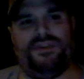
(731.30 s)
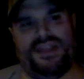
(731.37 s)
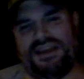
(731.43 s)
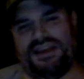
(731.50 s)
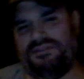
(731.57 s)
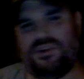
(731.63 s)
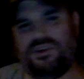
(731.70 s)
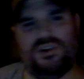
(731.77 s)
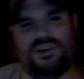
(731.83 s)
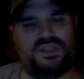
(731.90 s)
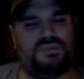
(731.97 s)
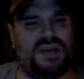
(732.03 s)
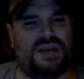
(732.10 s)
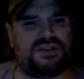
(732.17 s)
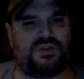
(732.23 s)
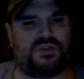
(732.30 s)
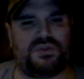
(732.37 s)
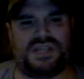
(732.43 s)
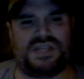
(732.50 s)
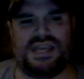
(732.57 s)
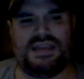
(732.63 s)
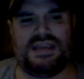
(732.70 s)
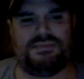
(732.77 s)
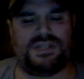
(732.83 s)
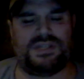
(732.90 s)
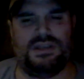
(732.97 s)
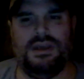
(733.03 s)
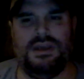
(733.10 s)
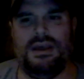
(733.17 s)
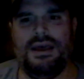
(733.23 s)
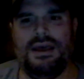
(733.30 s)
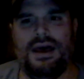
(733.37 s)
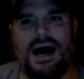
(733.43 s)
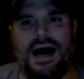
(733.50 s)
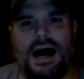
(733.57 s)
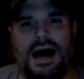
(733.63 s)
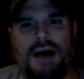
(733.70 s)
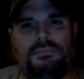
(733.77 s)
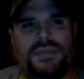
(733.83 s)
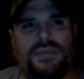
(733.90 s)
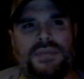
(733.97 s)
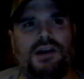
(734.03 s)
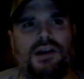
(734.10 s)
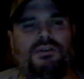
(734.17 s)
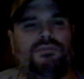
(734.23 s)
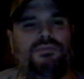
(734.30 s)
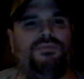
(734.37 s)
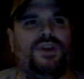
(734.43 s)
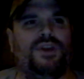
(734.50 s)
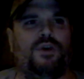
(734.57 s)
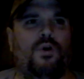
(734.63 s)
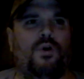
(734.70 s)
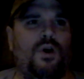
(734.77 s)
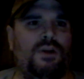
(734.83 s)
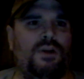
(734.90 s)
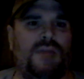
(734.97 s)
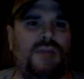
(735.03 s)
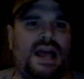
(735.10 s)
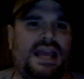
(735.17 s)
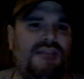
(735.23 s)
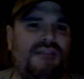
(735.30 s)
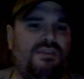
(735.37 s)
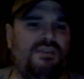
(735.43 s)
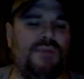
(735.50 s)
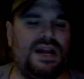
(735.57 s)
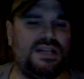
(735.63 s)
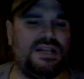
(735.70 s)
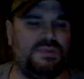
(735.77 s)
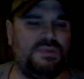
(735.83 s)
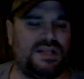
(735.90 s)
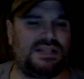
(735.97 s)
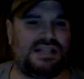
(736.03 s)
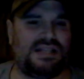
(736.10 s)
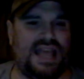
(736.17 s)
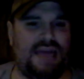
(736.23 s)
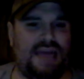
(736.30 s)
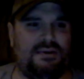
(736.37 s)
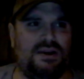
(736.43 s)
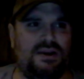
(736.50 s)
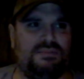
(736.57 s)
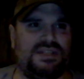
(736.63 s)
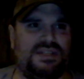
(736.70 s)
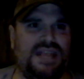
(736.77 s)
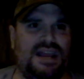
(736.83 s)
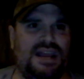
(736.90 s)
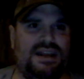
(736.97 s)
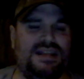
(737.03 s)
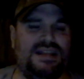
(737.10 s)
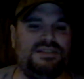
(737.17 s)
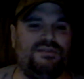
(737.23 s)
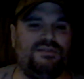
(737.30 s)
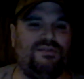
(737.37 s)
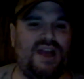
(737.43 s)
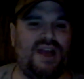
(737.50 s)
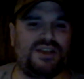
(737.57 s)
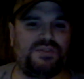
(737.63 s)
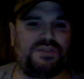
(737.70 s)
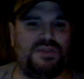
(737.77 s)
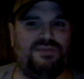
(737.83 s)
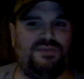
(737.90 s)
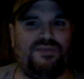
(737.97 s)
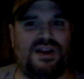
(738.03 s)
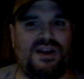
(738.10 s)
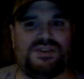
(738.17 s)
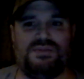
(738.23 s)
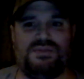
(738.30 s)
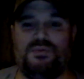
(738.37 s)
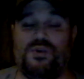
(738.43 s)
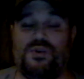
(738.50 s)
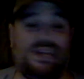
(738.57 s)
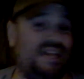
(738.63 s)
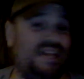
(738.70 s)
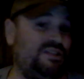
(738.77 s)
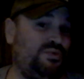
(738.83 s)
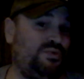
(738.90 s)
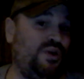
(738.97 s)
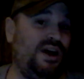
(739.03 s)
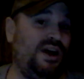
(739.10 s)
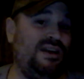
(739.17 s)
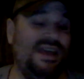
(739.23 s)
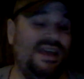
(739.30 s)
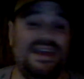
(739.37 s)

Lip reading: They have good special teams. The quarterback, everybody's been slamming him saying he's a freshman. Well, guess what?